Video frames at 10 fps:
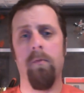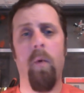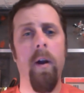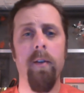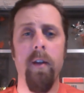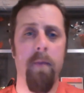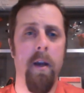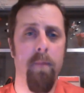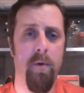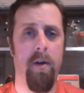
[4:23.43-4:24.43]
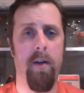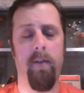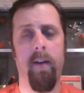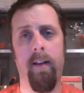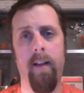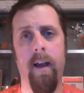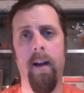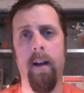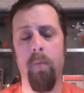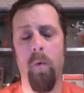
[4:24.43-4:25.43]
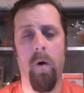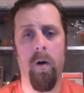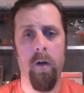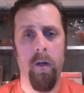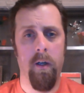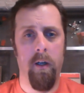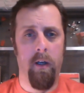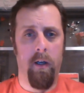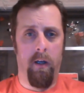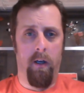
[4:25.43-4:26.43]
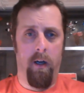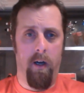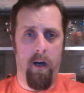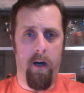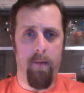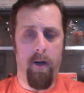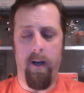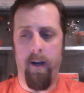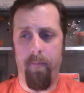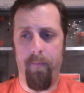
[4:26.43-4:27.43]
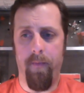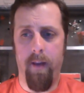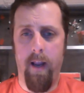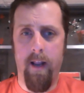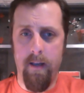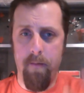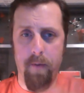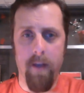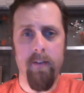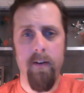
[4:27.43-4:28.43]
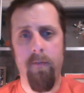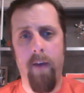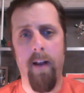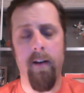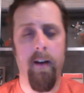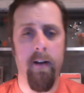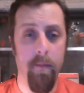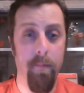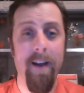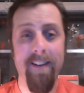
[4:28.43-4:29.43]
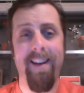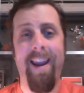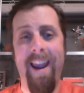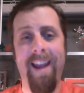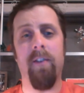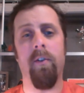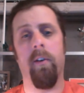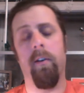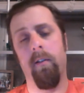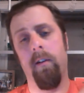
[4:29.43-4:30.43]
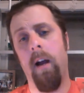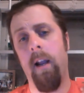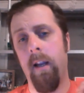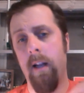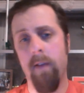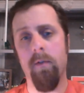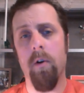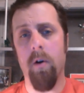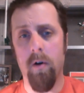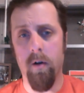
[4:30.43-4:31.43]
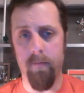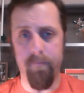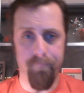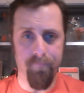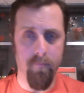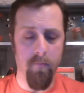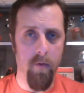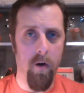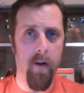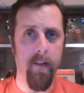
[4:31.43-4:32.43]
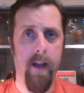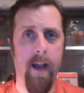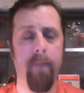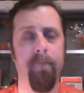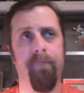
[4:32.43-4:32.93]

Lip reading: don't they make machines like that anymore? And the best answer I had ever heard on that